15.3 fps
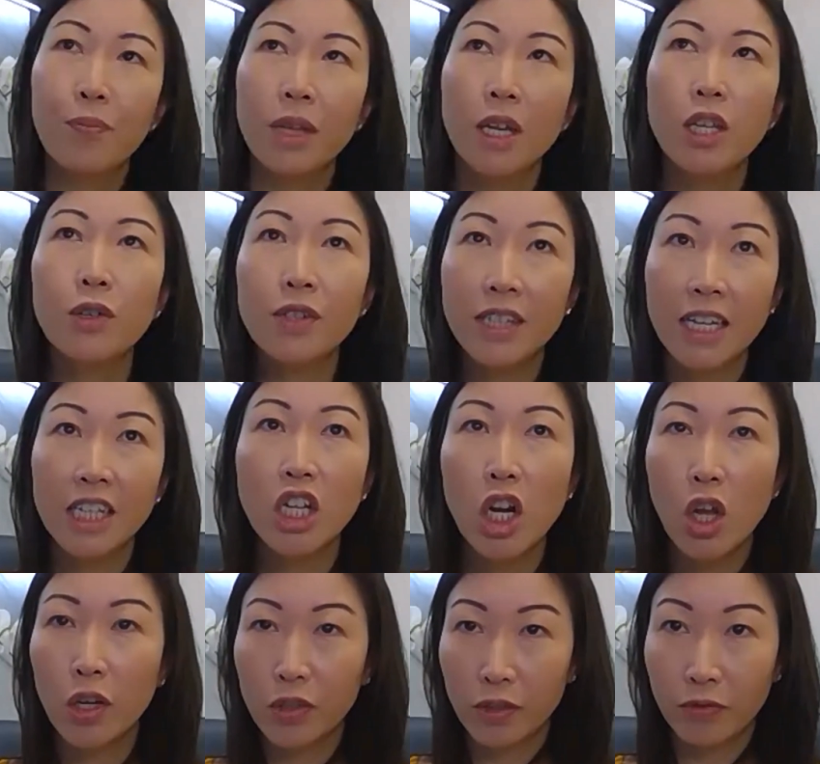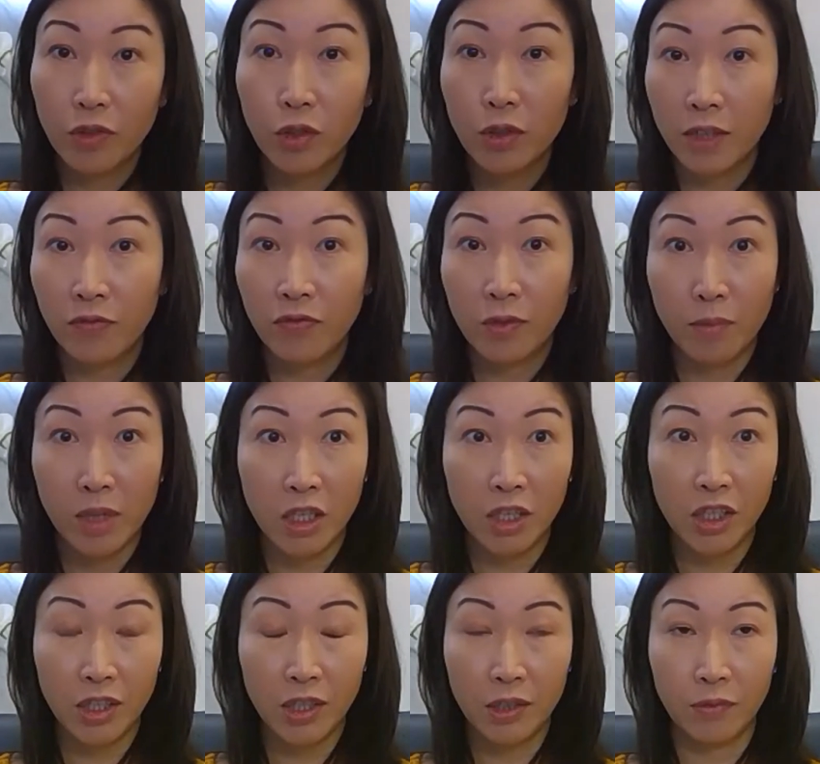You get a lot of good
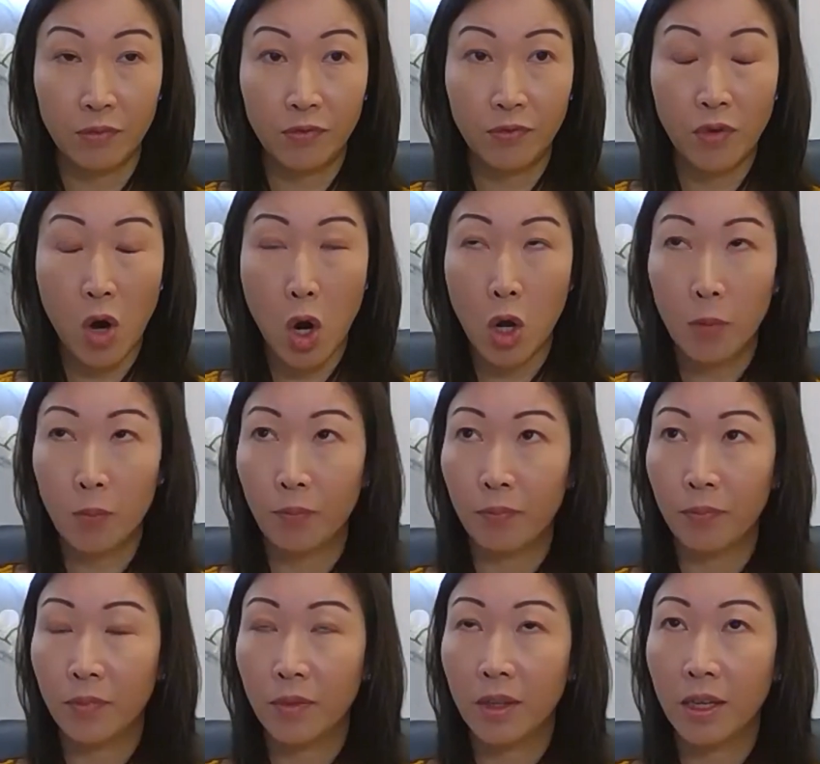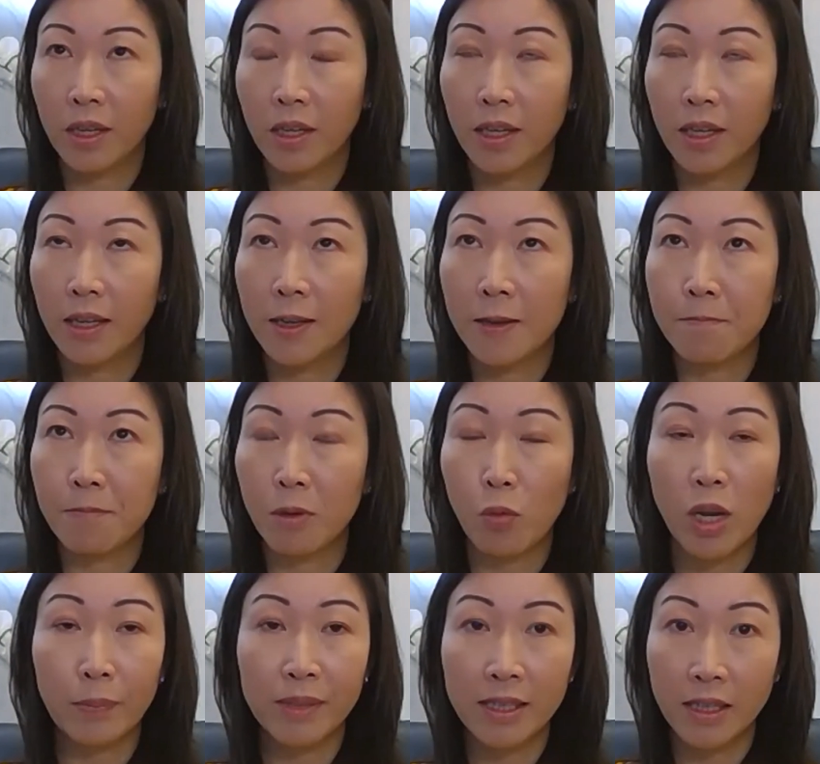information from um, the
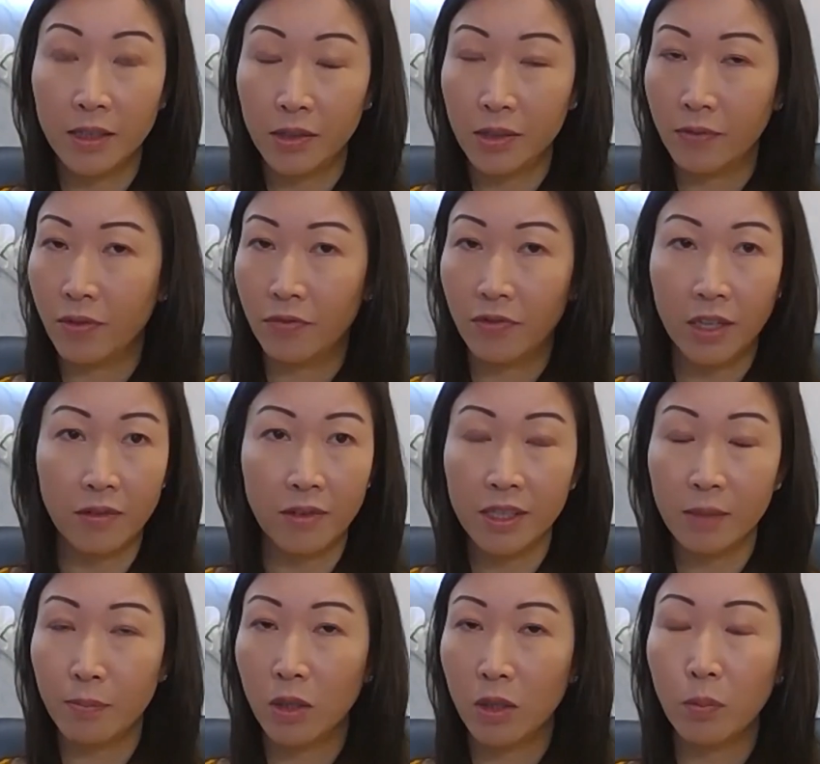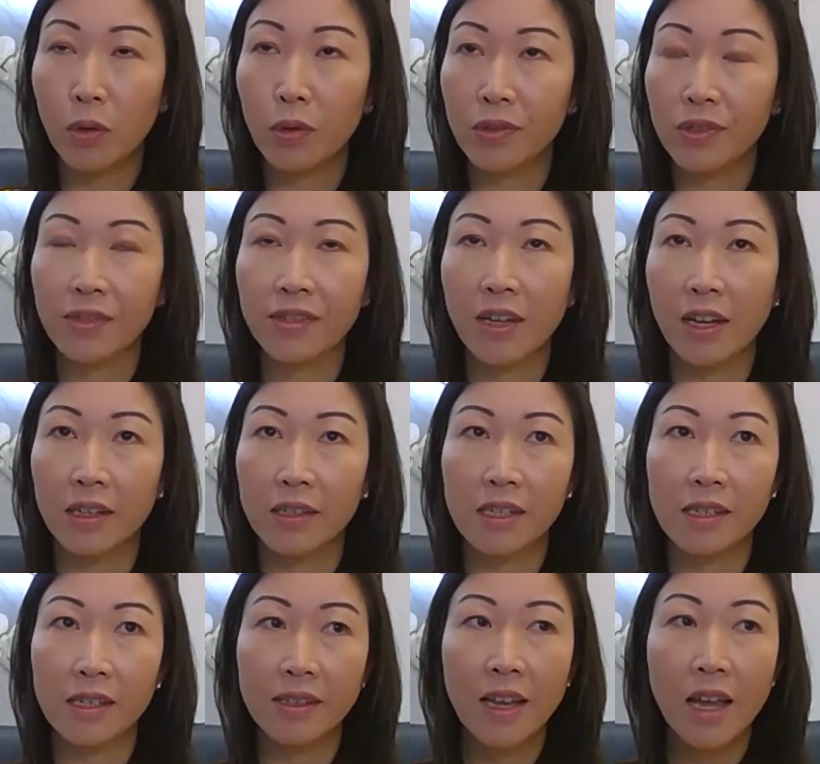websites of the various menopause
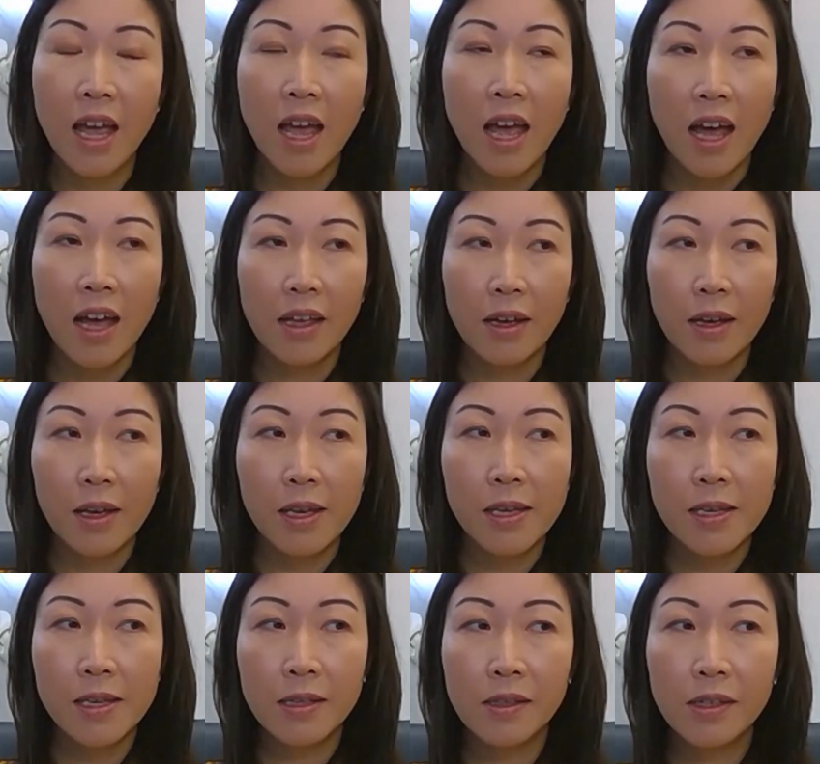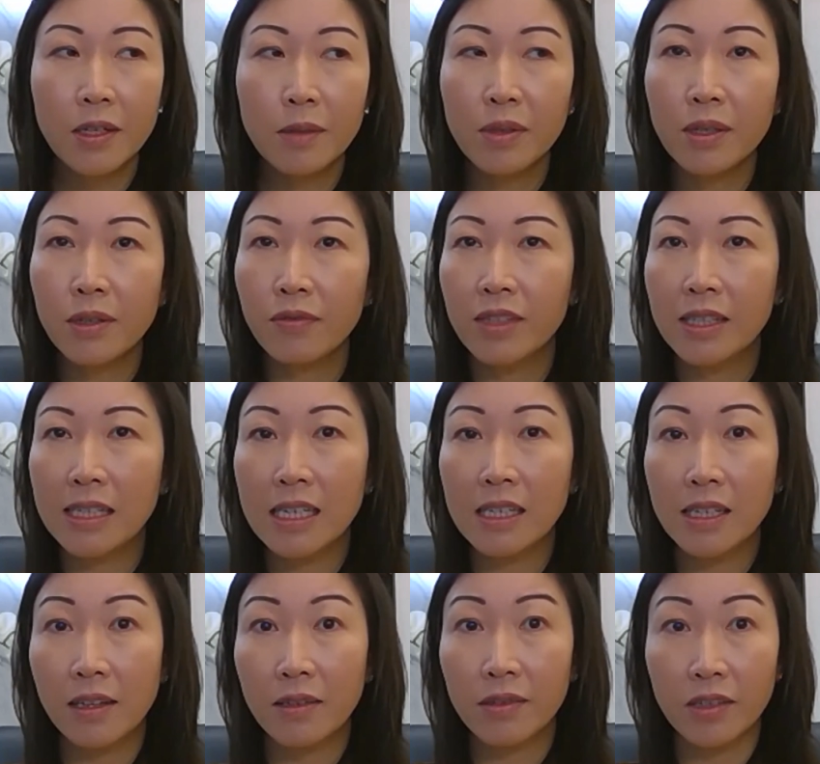societies. Uh, in terms of
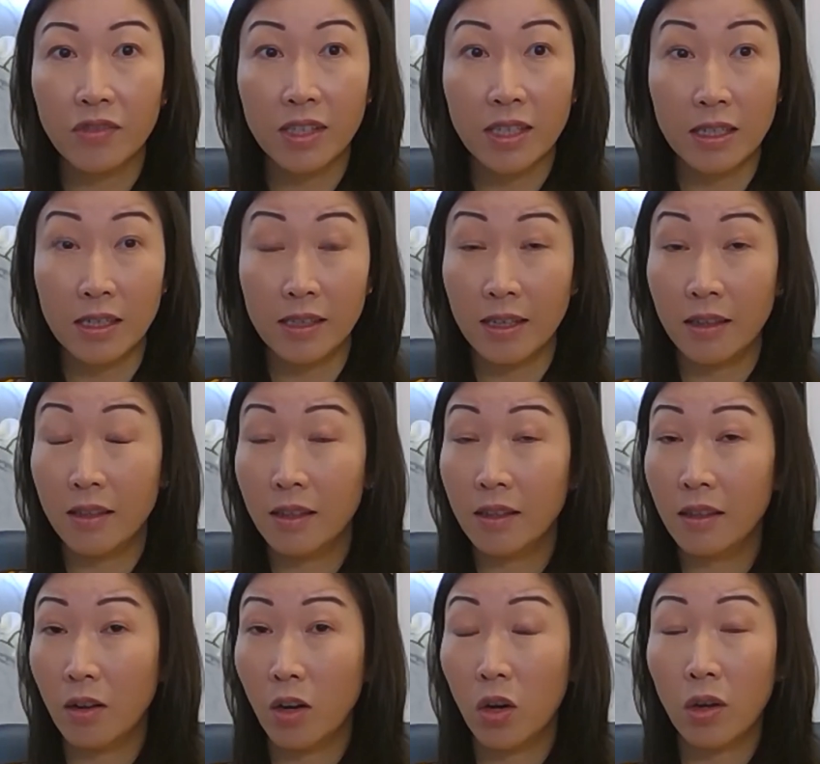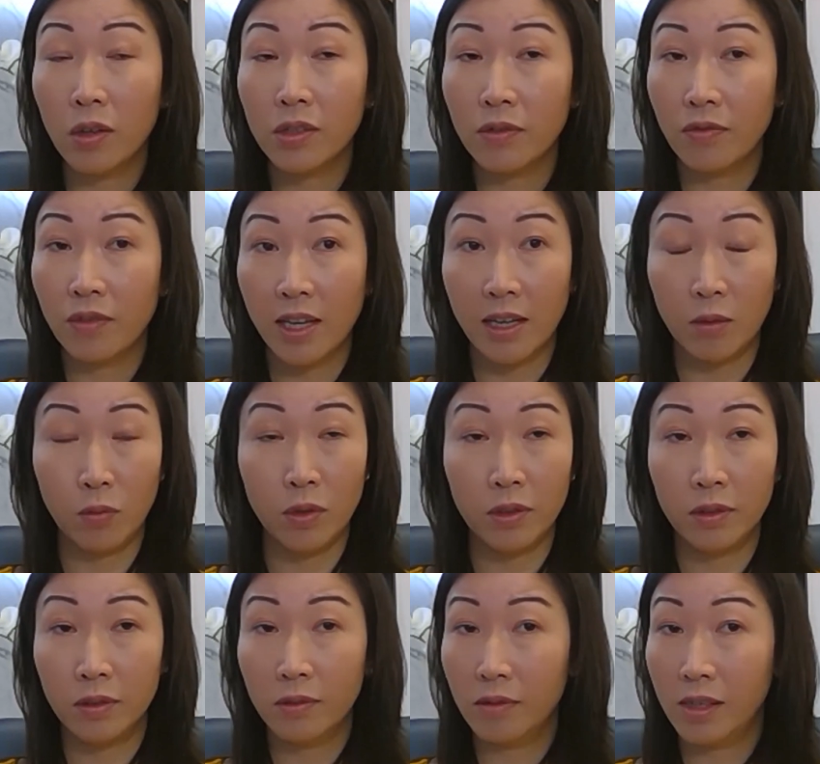details of studies, I think a lot of that
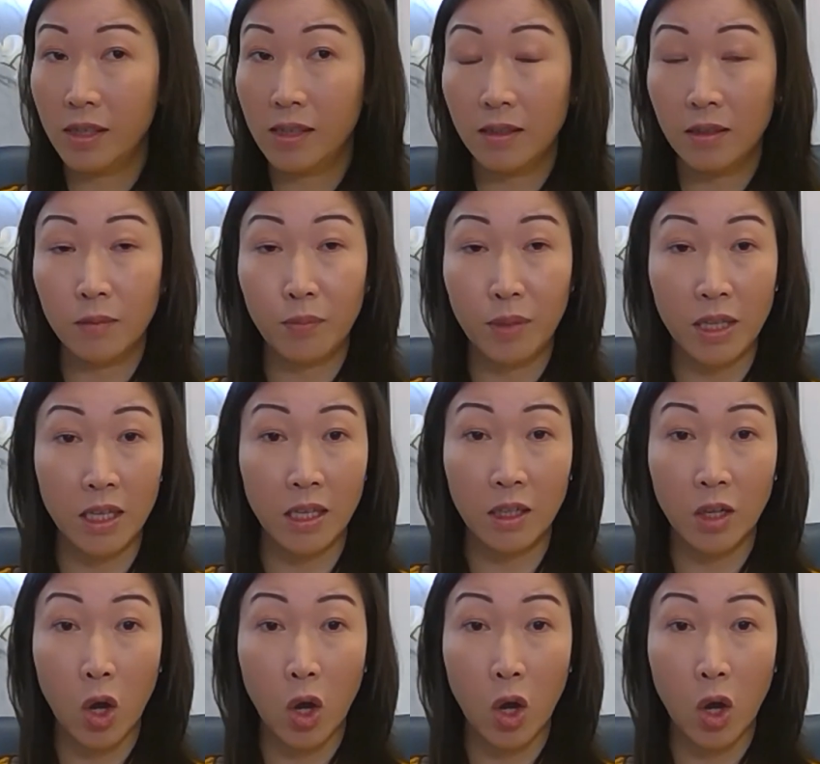will still be